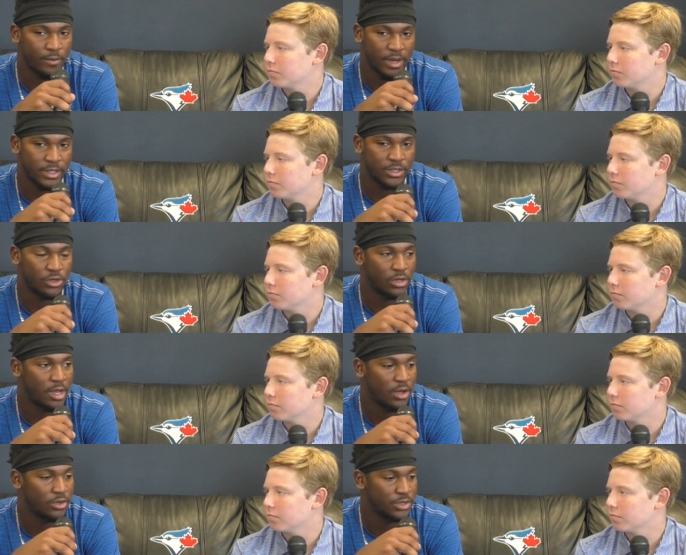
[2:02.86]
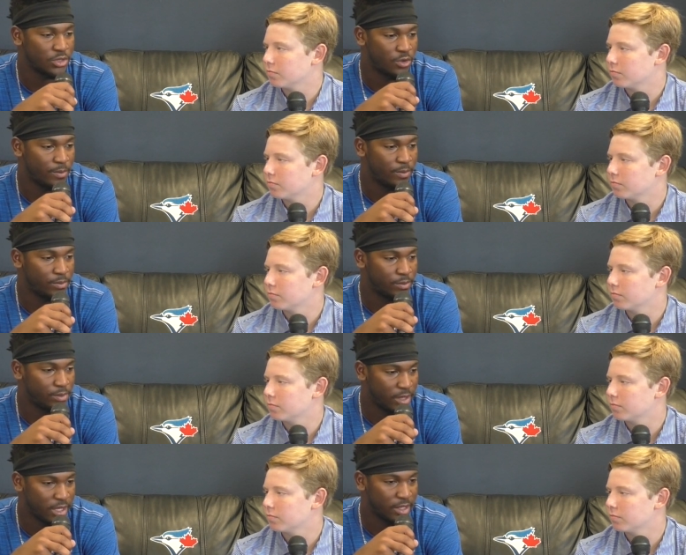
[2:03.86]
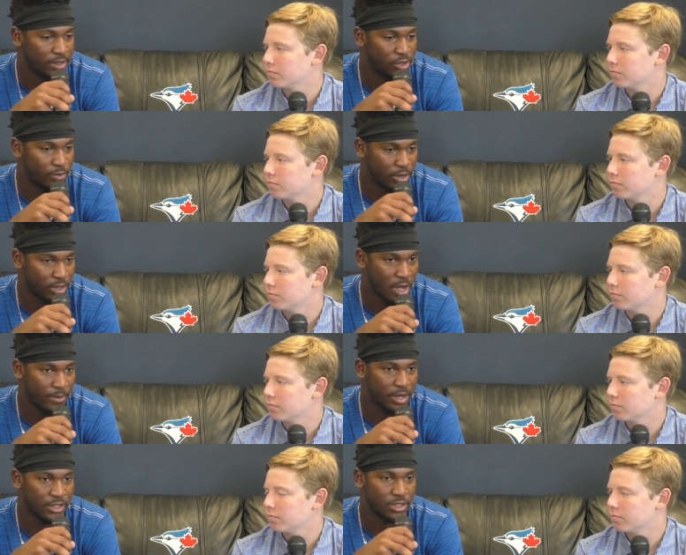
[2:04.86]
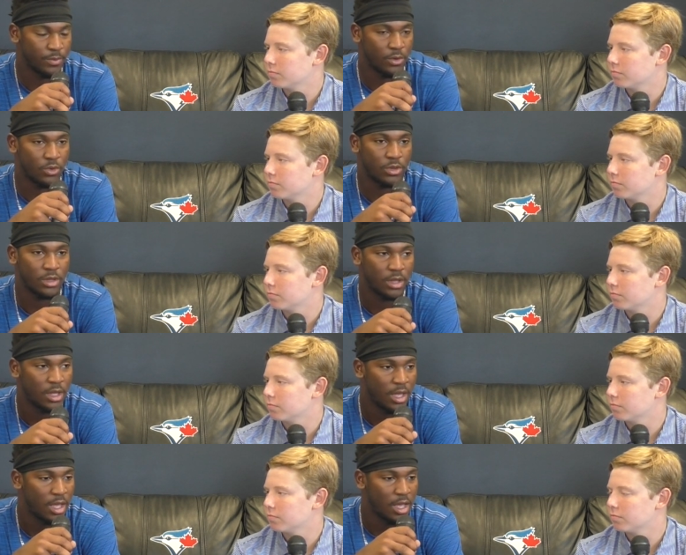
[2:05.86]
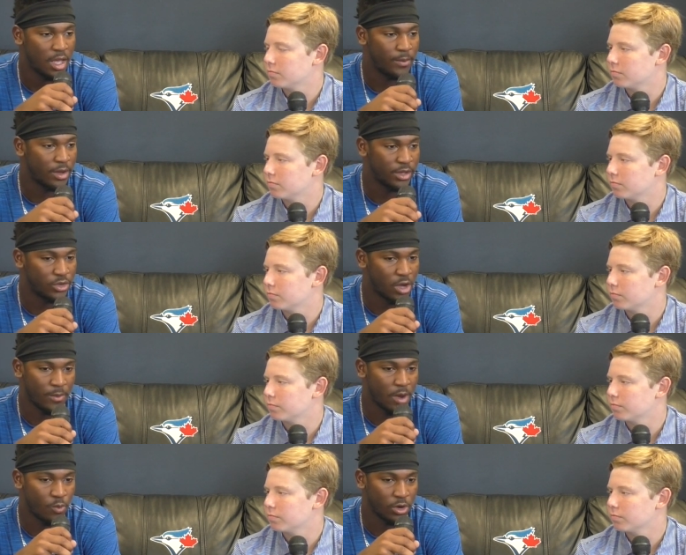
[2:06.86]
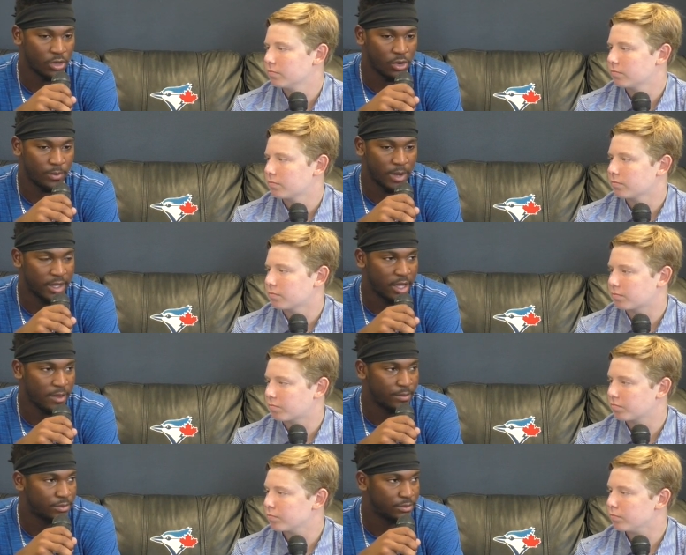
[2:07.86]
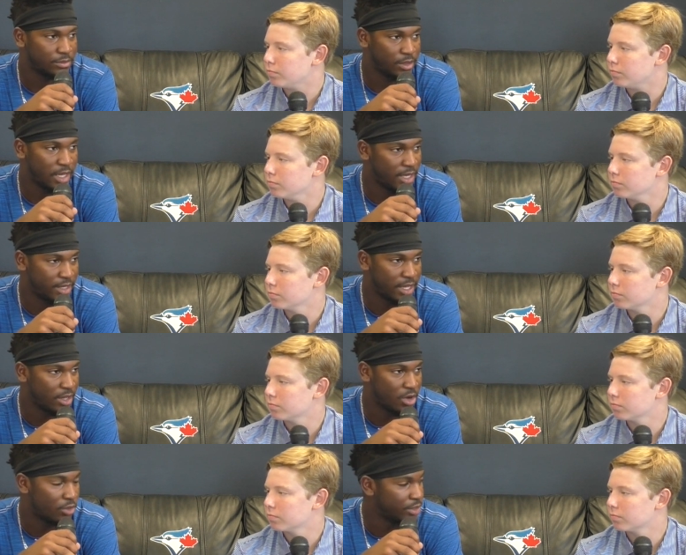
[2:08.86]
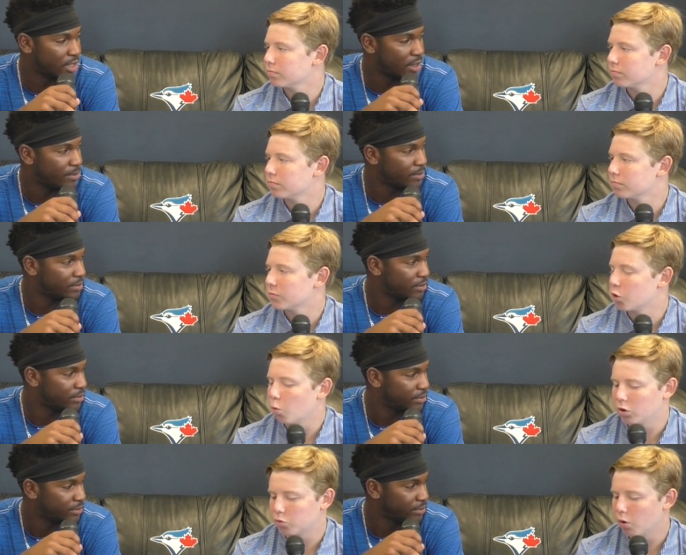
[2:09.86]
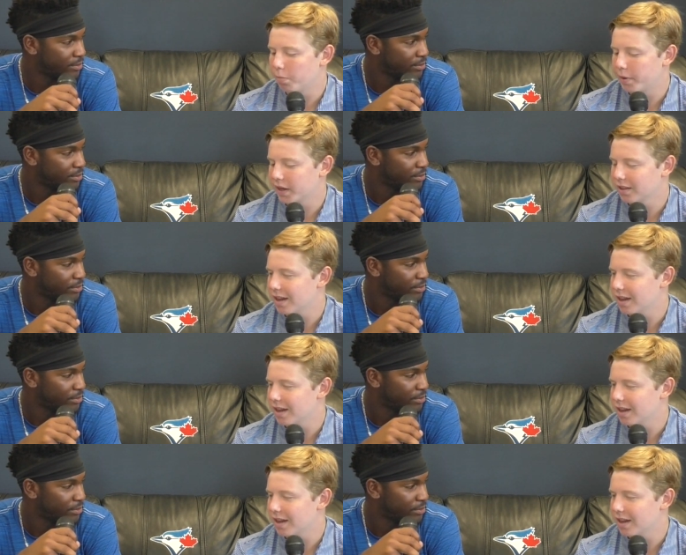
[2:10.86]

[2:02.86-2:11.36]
Speaker 1: of a base stealer now, so I'm playing a little bit of combination of both. But you know, I'm I'm working on my game, anything all the time.
Speaker 2: What's one big